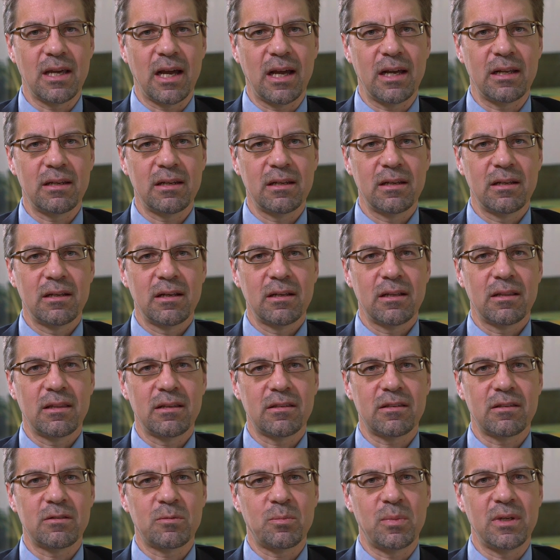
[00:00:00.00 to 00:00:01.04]
that
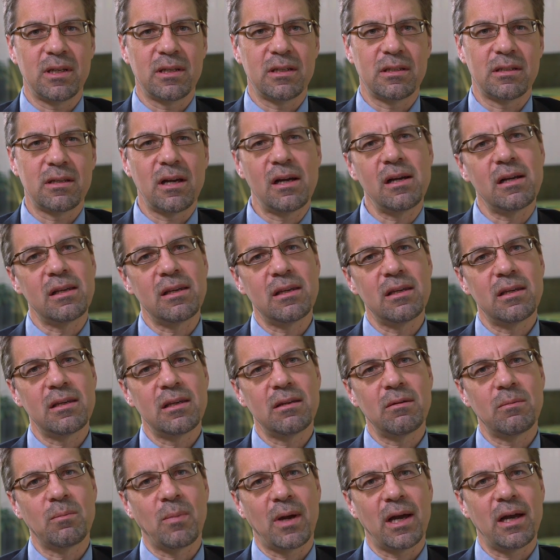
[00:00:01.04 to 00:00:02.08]
this is being done
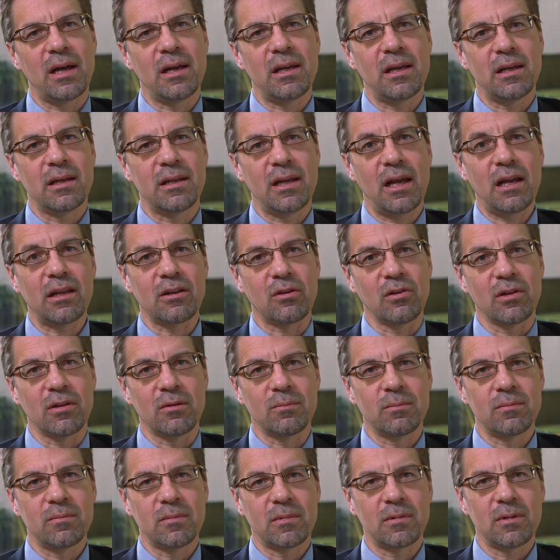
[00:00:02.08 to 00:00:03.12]
by an
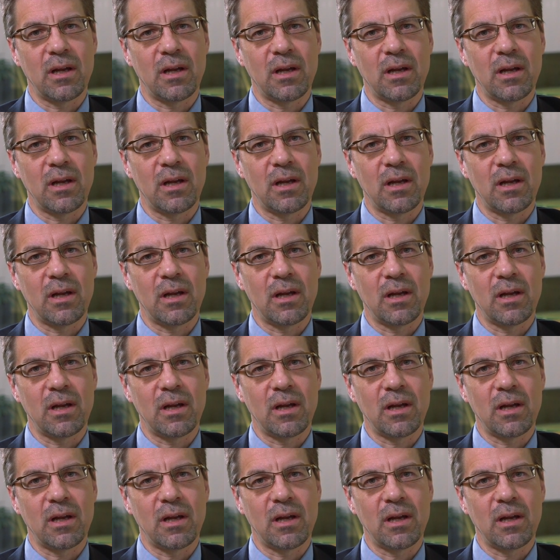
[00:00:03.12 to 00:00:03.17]
algorithm.